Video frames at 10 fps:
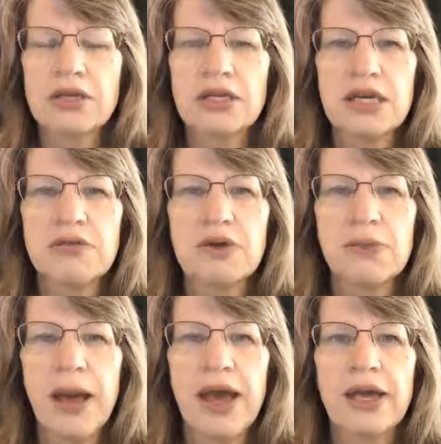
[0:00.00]
does he
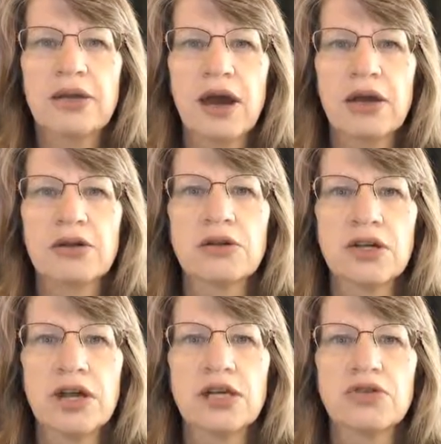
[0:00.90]
repay Donald
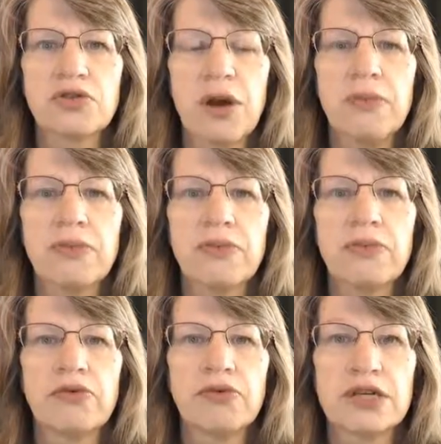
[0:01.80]
J. Trump
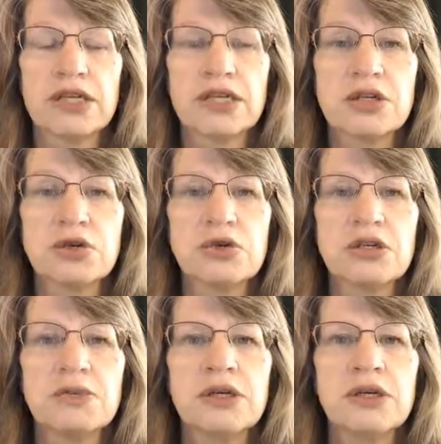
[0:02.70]
for his
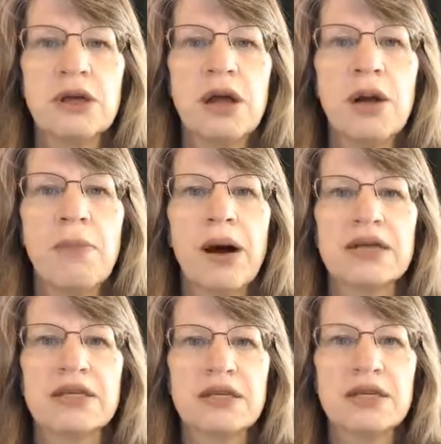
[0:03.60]
endorsement?
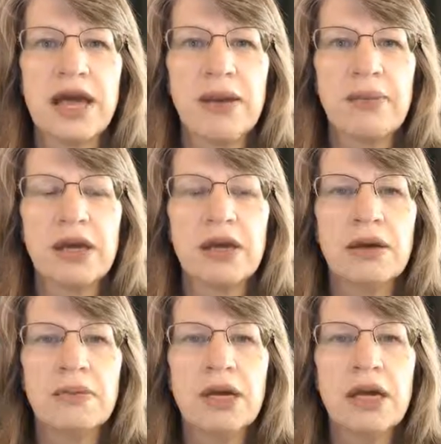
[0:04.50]
By stabbing
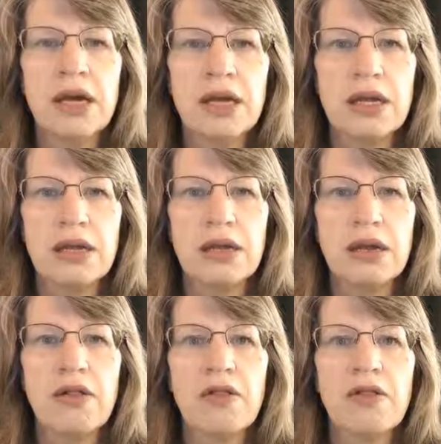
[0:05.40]
him
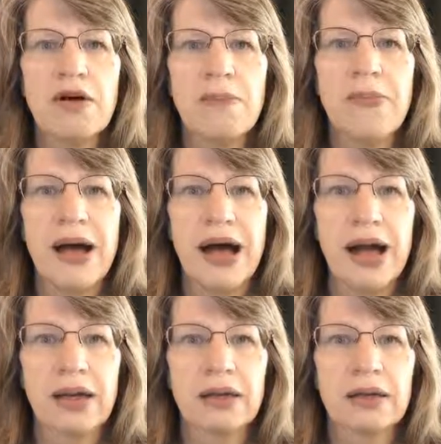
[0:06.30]
in the
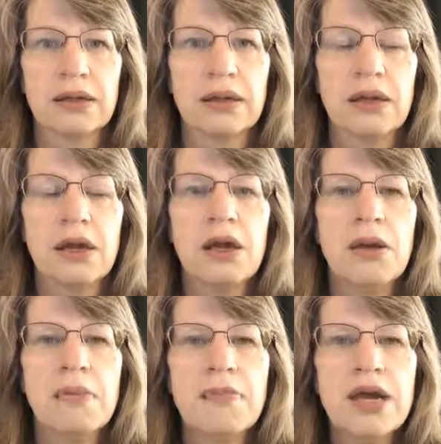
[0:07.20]
back.
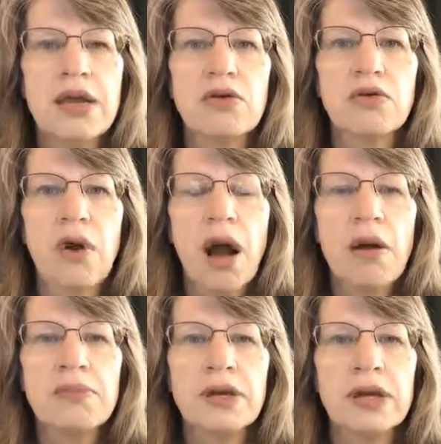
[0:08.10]
Mitt
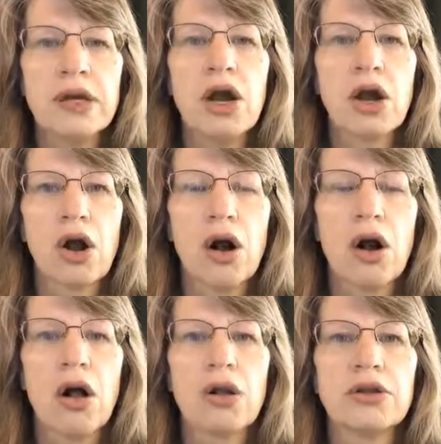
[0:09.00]
Romney
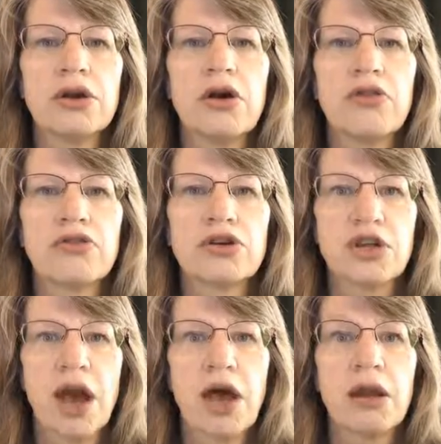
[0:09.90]
called for
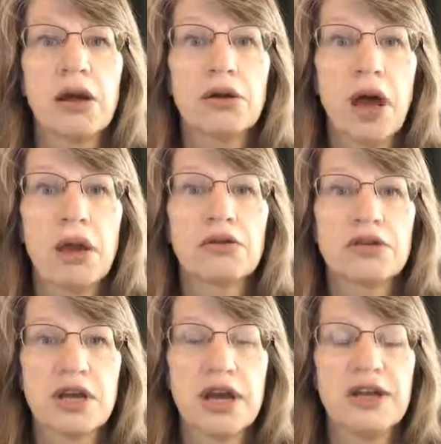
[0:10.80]

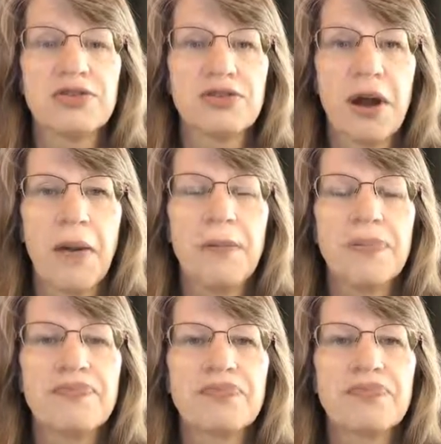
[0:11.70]
Donald J. Trump